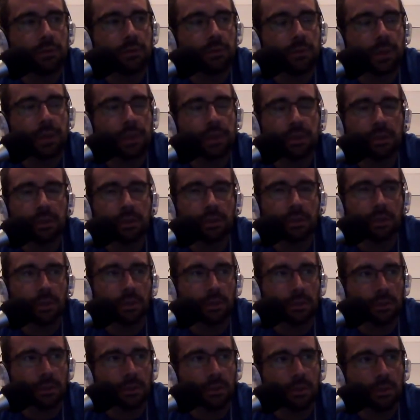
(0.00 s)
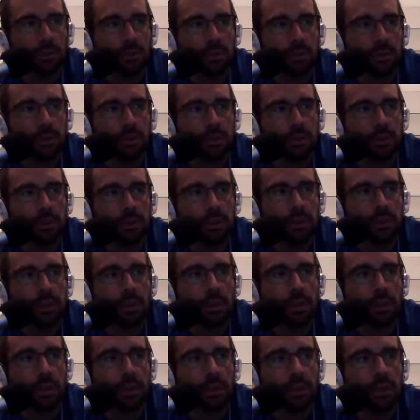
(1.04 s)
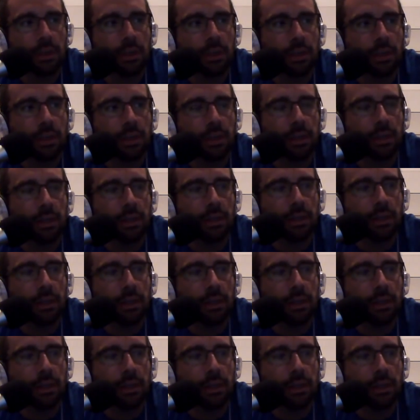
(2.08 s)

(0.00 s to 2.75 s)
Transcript: basically certain courses. He's not a